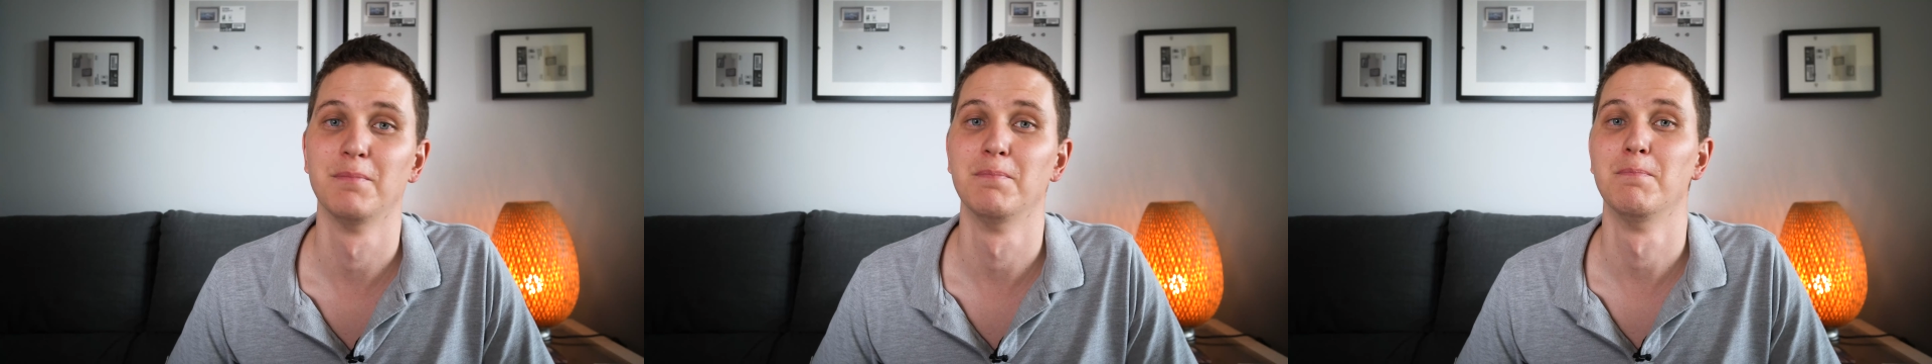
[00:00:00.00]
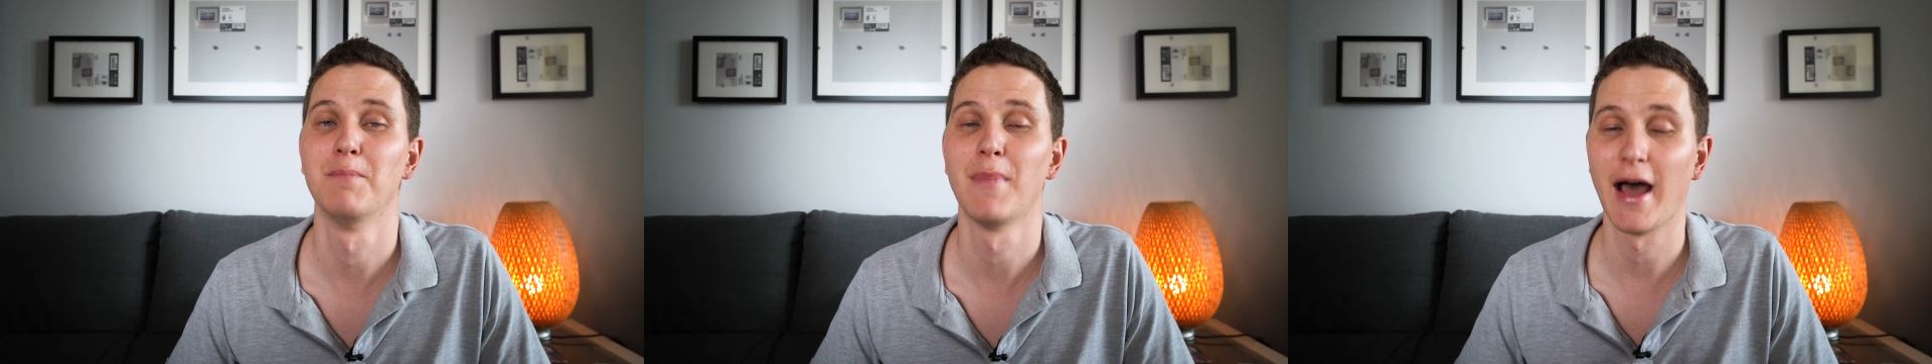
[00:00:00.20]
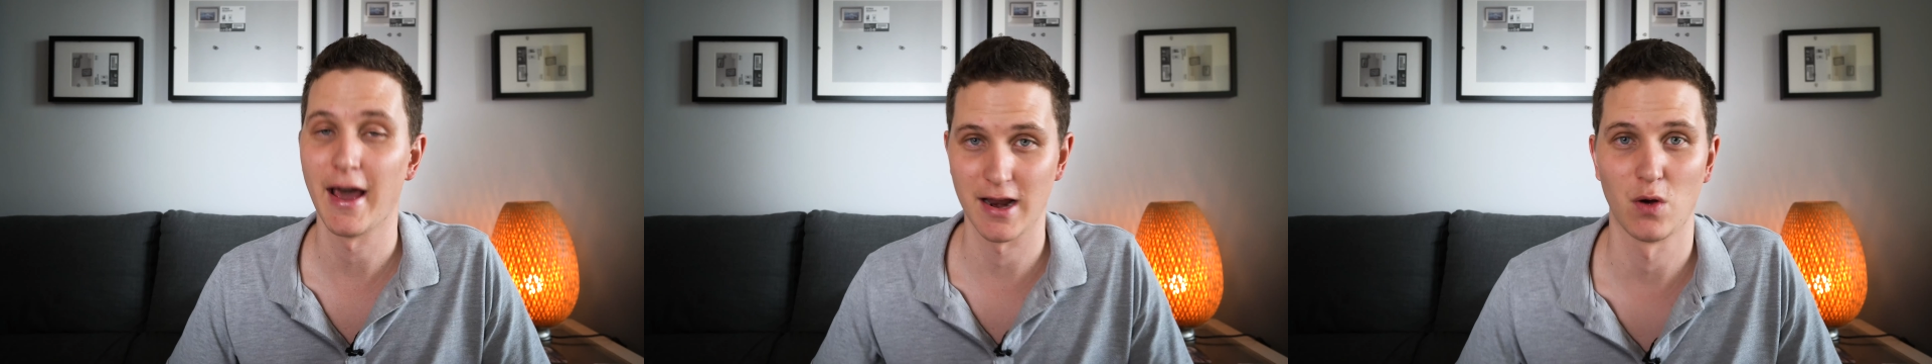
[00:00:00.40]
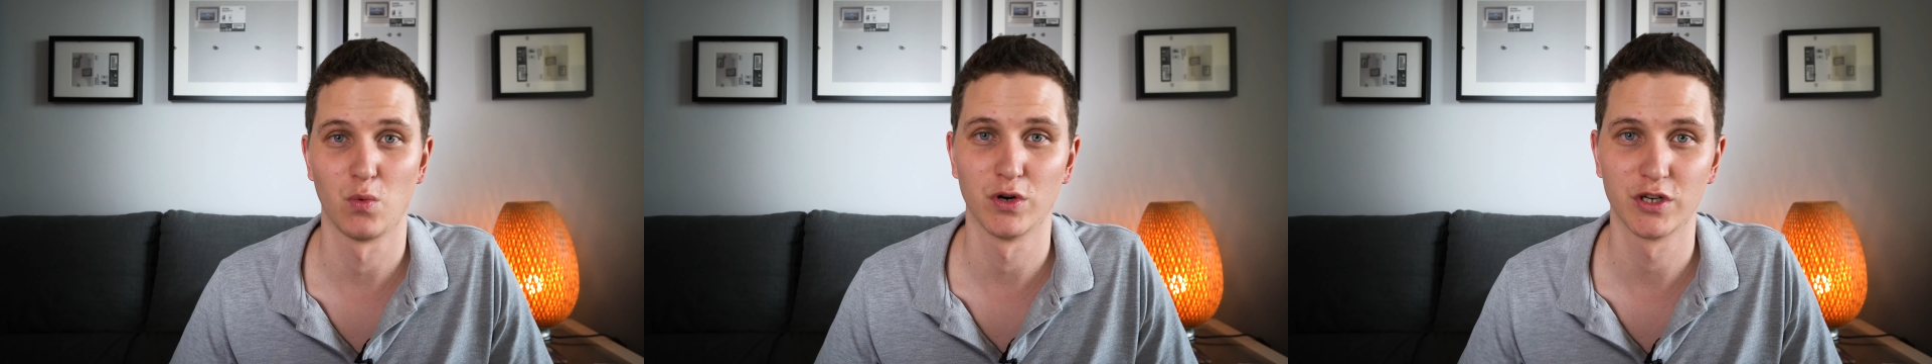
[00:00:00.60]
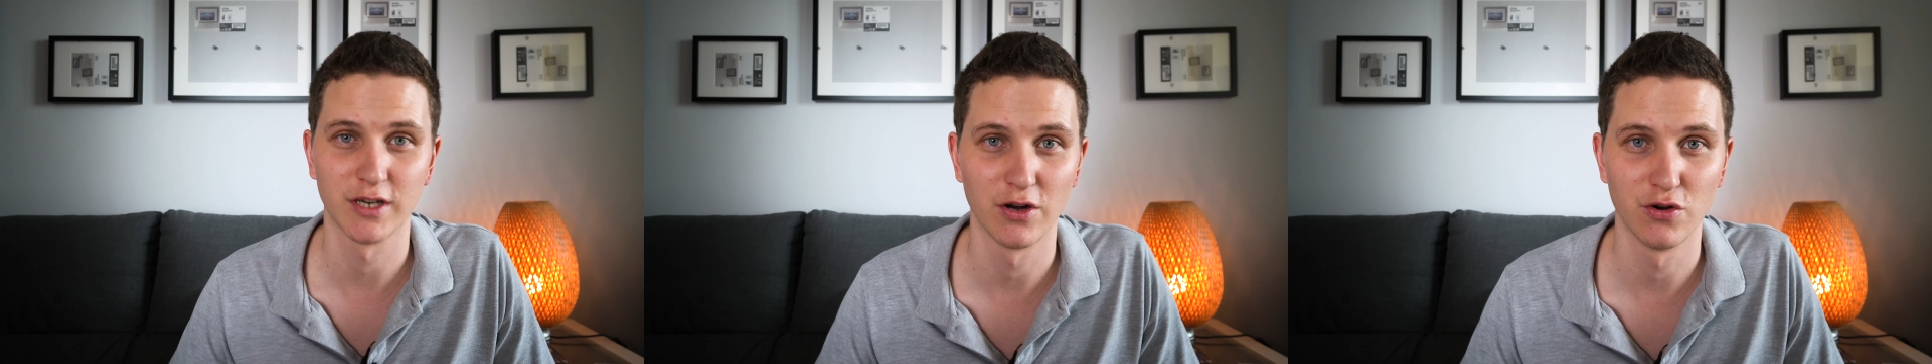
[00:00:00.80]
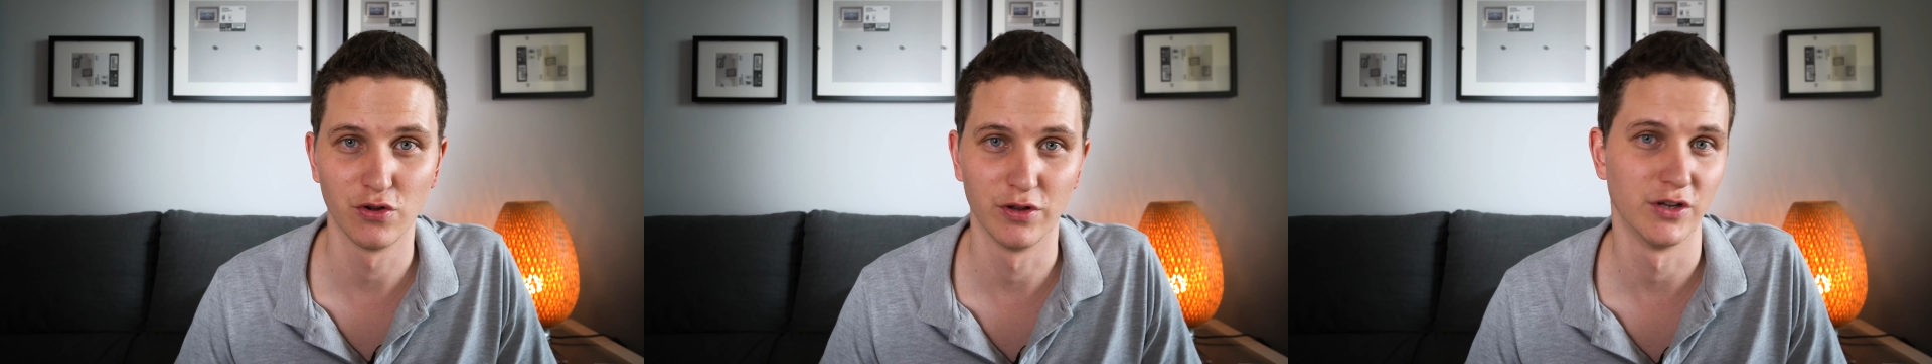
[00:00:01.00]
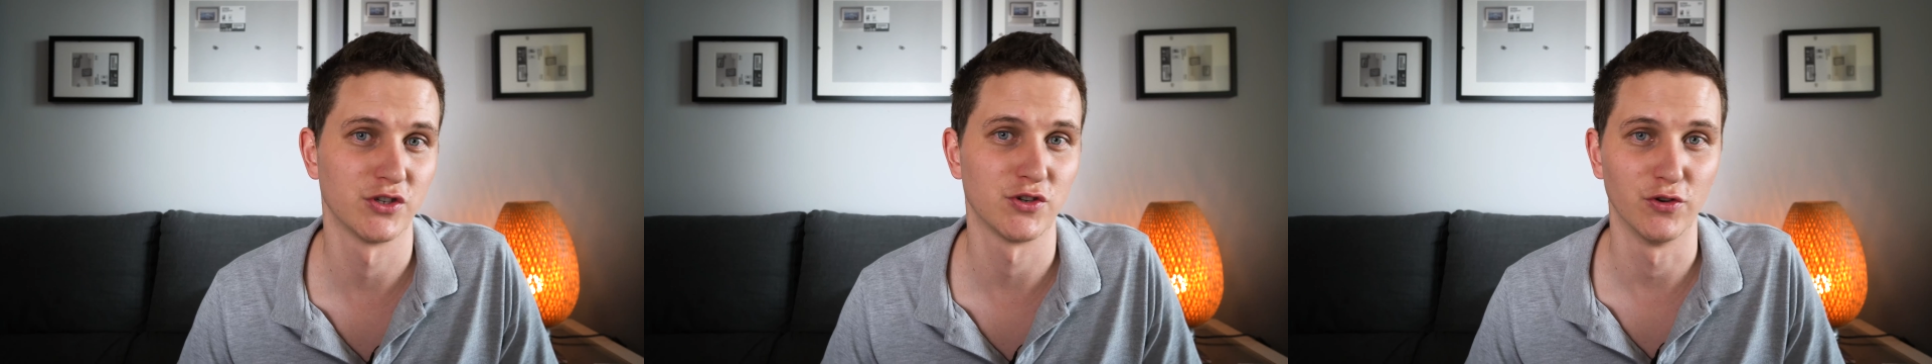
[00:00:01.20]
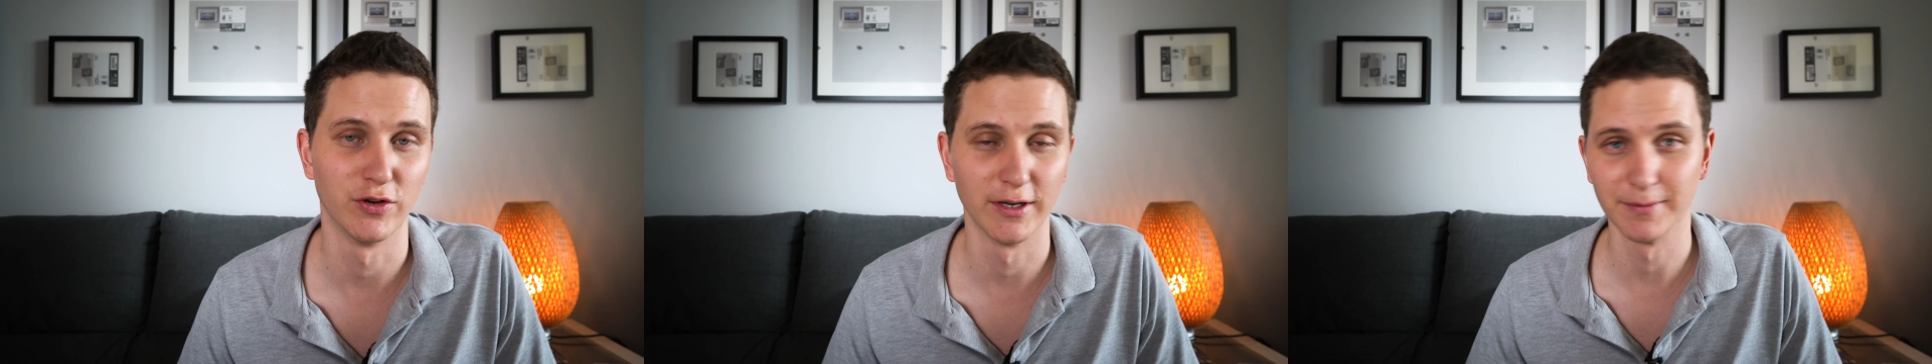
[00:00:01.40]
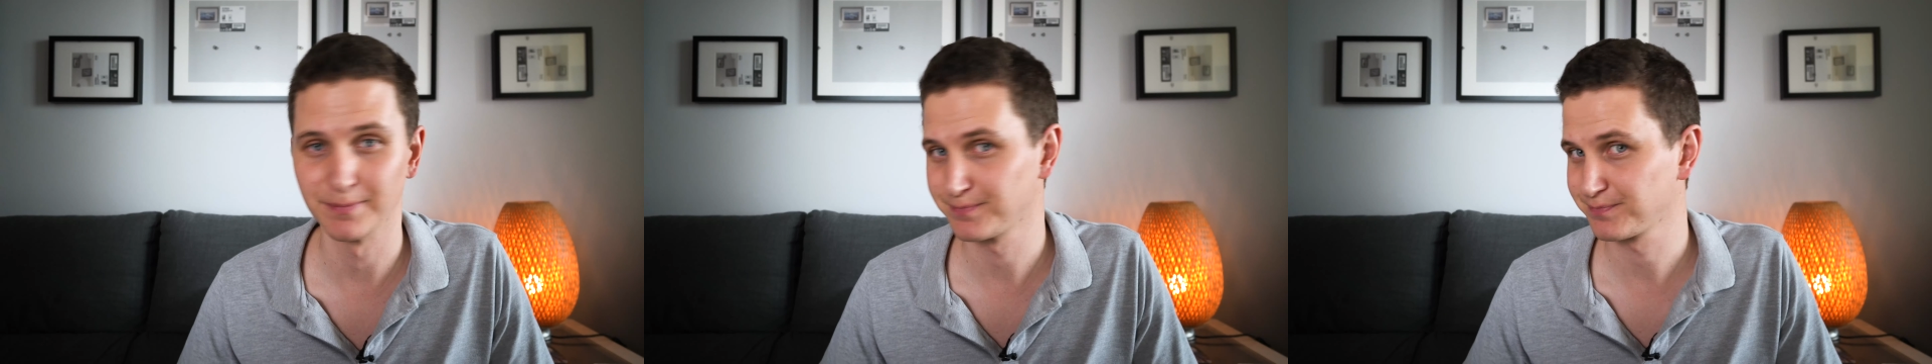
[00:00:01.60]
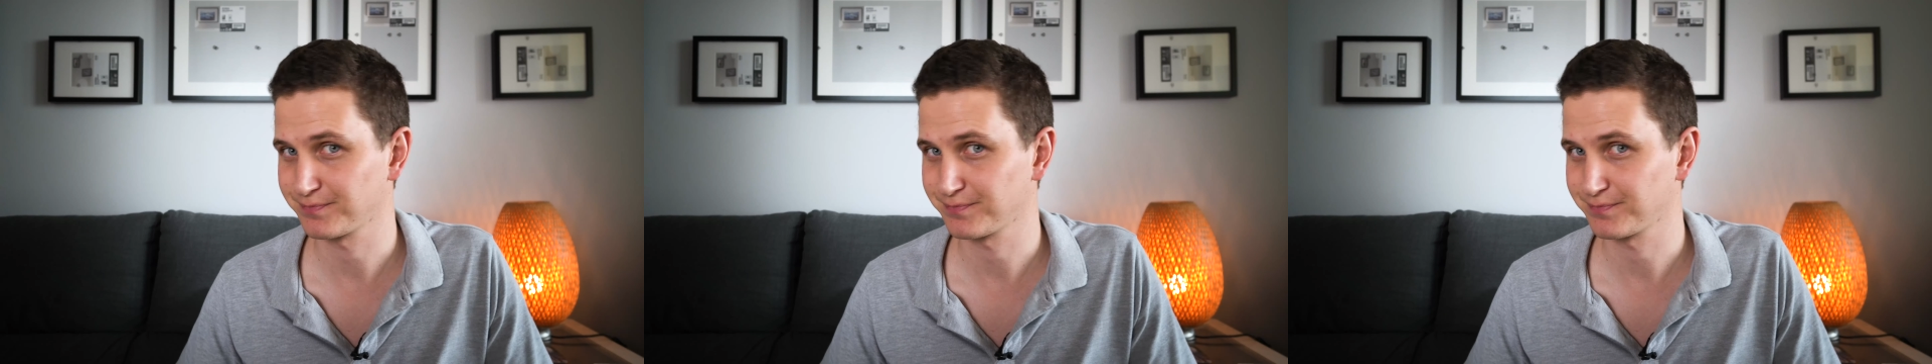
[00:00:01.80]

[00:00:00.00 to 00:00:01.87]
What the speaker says: Man, I wish I knew this sooner.